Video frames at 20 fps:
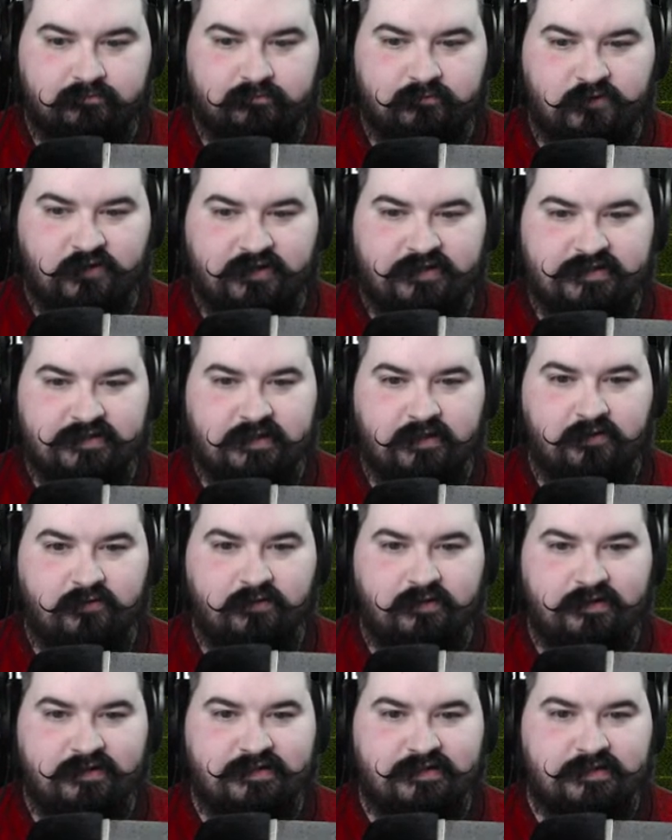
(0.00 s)
you can see here
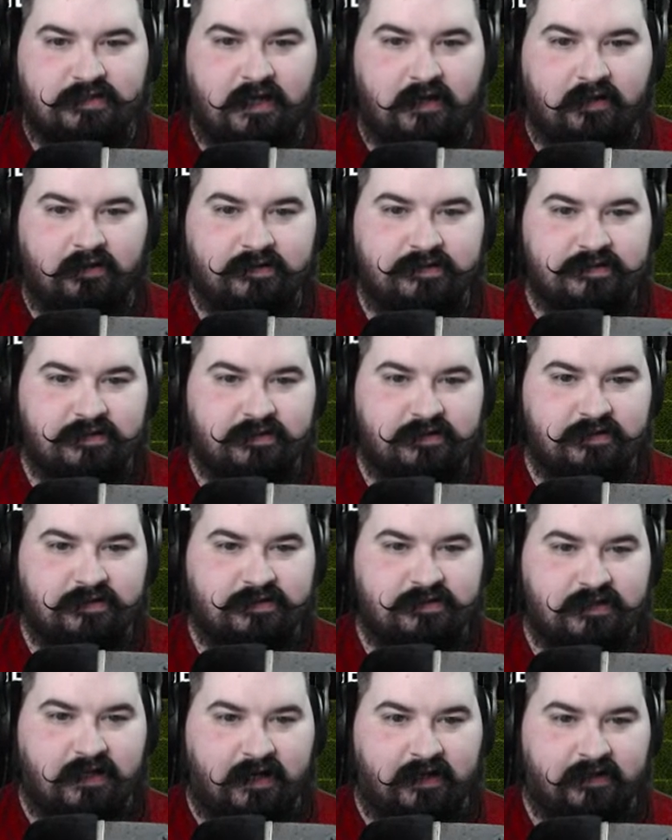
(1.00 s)
his talents and his
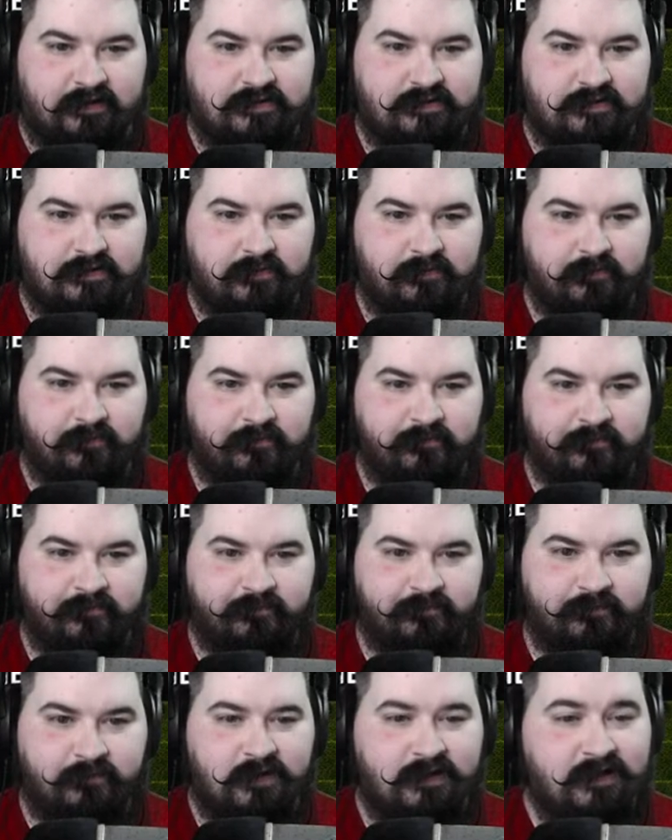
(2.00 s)
stats.
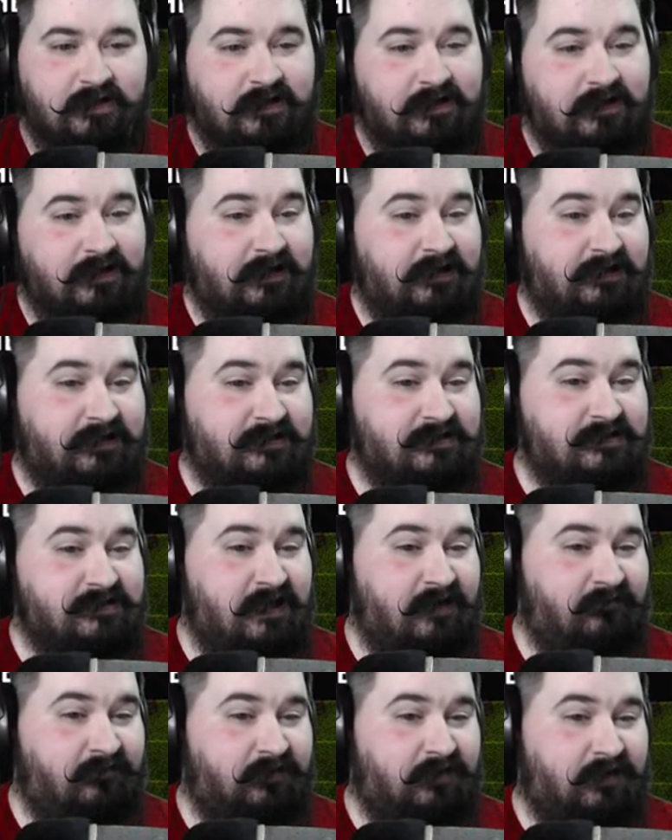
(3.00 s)
He doesn't
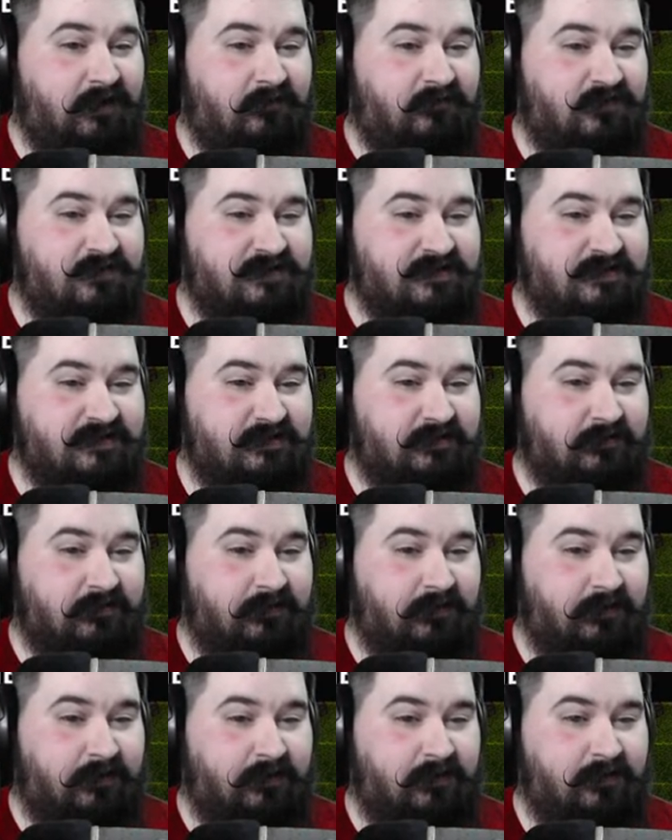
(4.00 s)
have a lot of
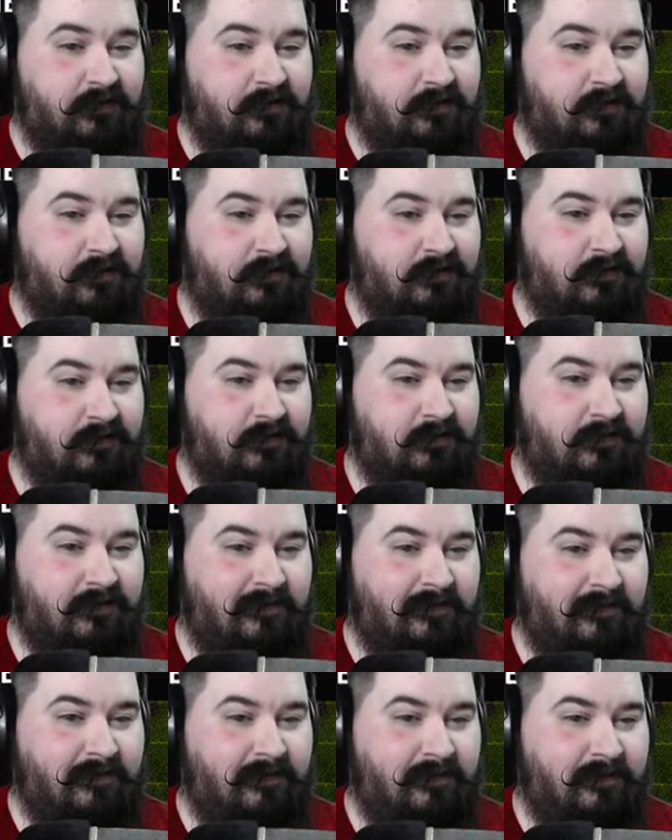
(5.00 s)
versatility,
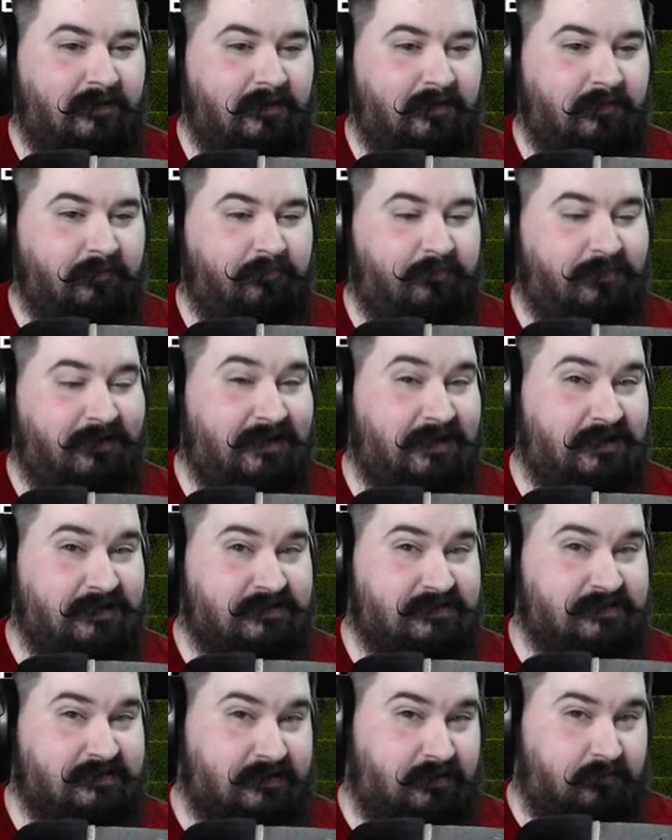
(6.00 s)
but he has
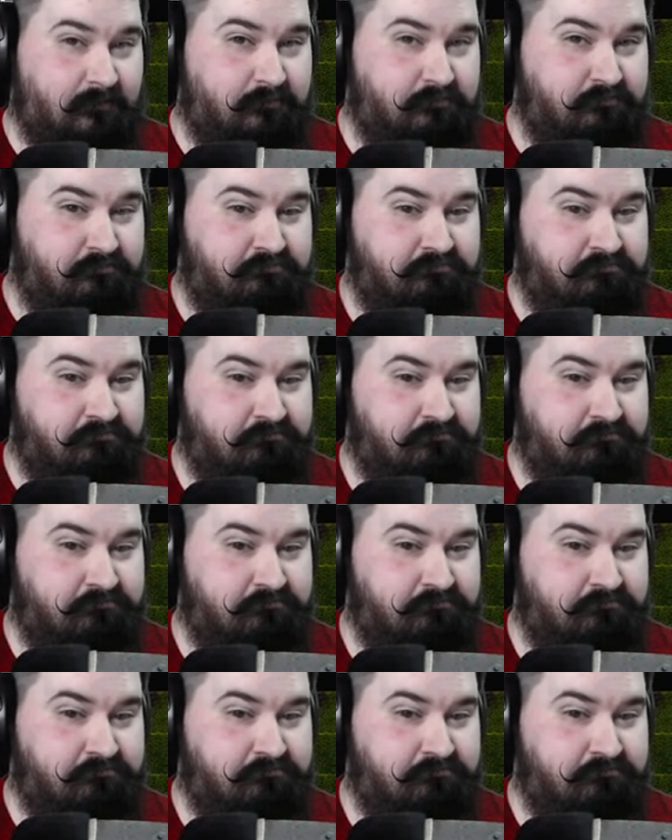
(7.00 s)
some.